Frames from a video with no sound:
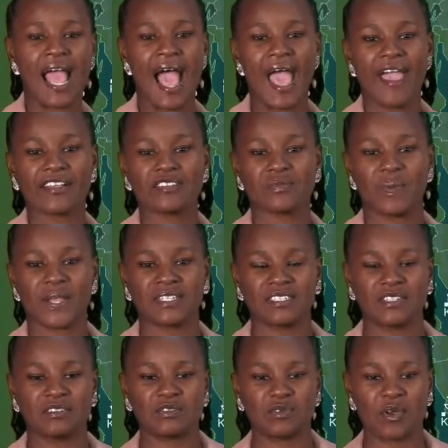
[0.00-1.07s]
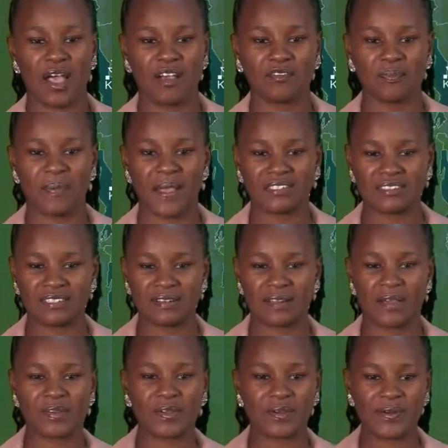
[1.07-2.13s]
are expected to have partly
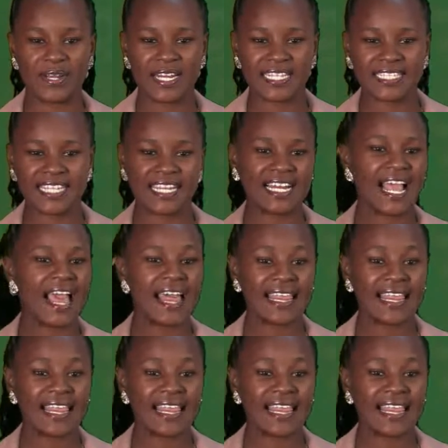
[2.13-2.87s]
cloudy condition,